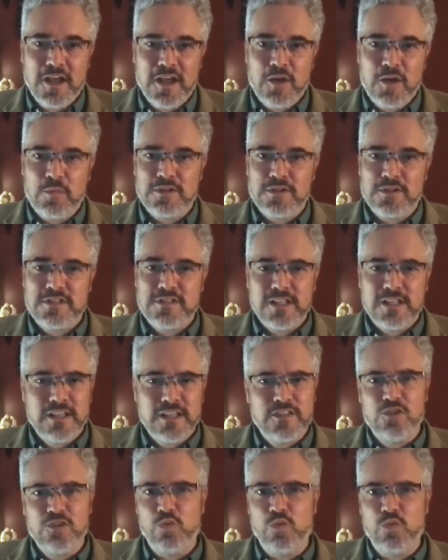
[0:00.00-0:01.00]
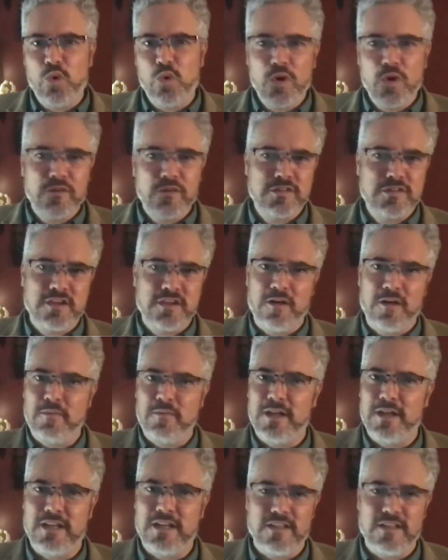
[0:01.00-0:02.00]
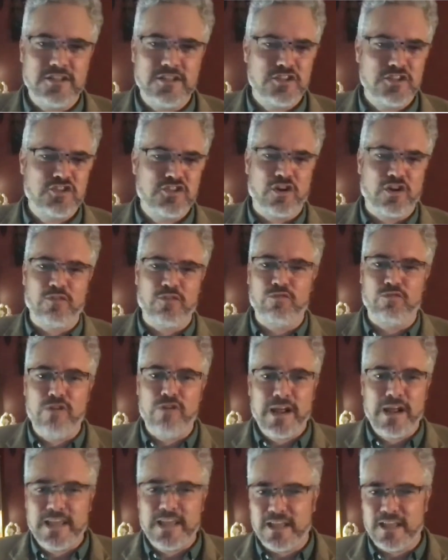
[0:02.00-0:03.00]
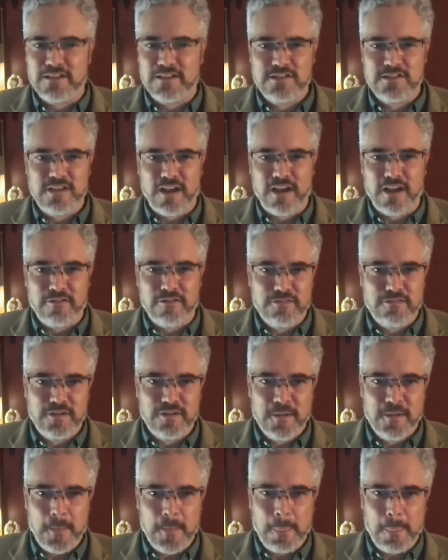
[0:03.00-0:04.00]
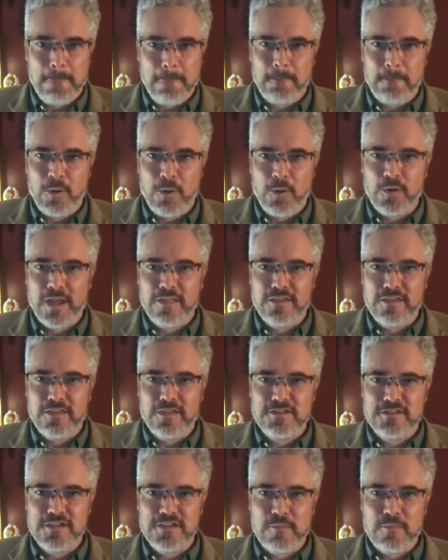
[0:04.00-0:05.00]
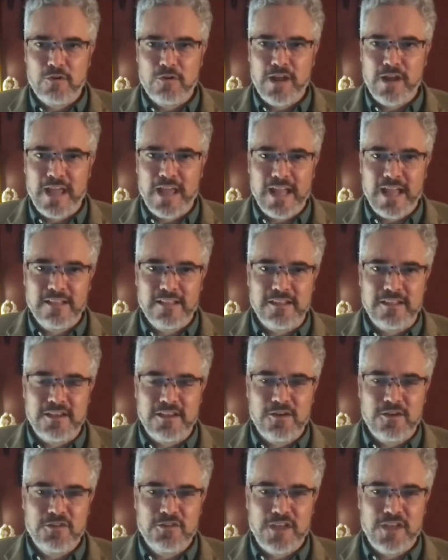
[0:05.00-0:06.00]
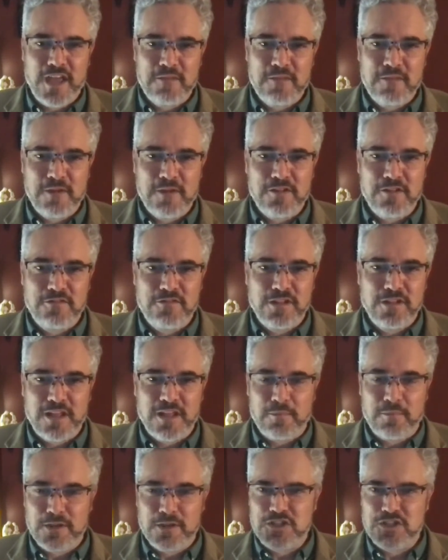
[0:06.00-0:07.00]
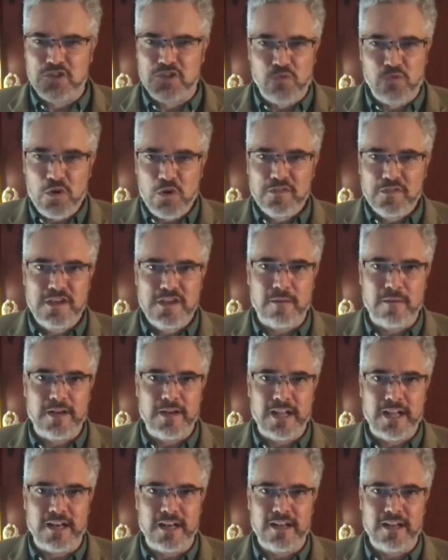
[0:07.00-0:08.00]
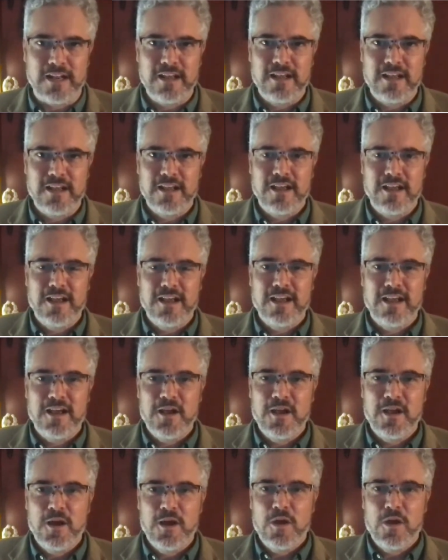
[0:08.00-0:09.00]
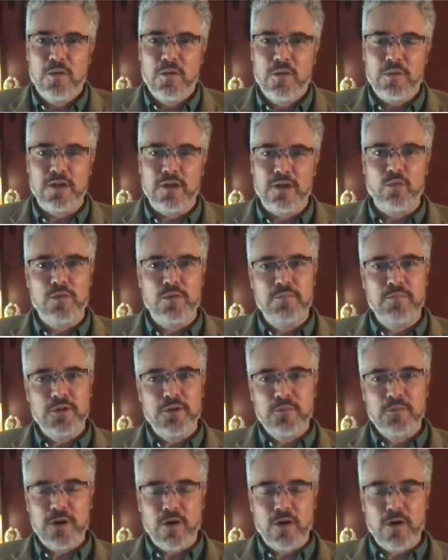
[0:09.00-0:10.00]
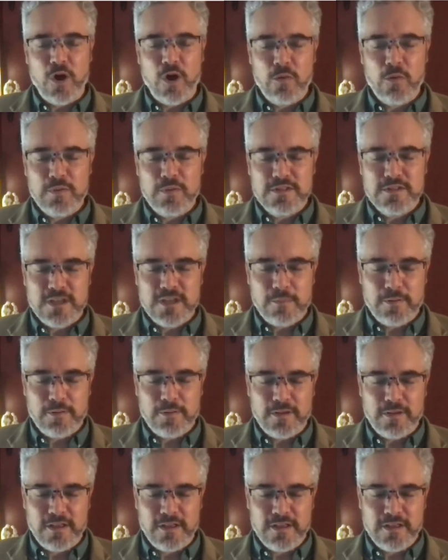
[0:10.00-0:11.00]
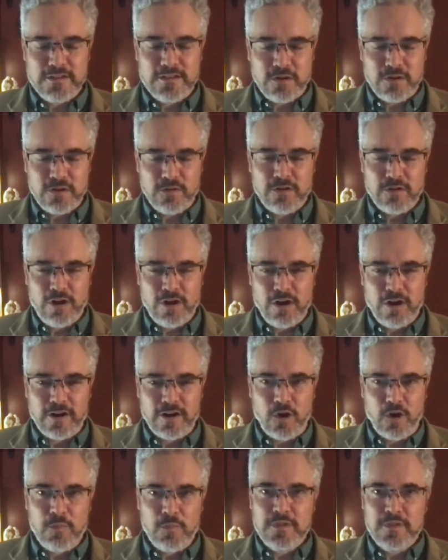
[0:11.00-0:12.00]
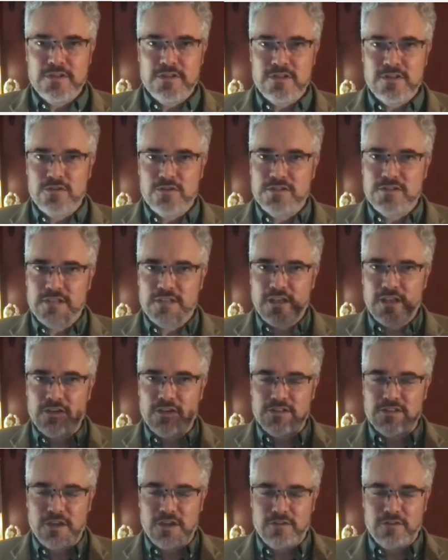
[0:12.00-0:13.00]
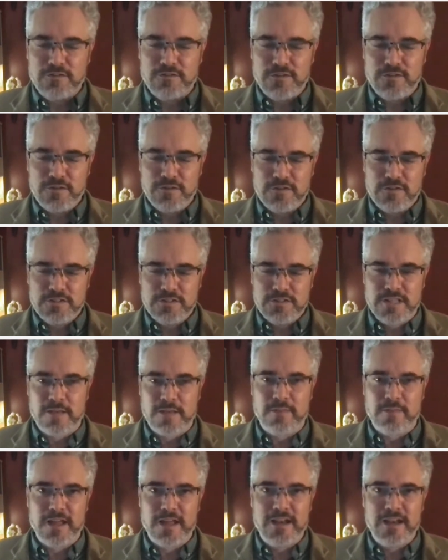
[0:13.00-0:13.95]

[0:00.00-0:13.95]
But suddenly the dwarves come in and they just start wrecking stuff. Okay, the summer ahead, the years ahead might feel like a bunch of dwarves coming in but when Bilbo opens up his own heart, opens those sails, unfurls them that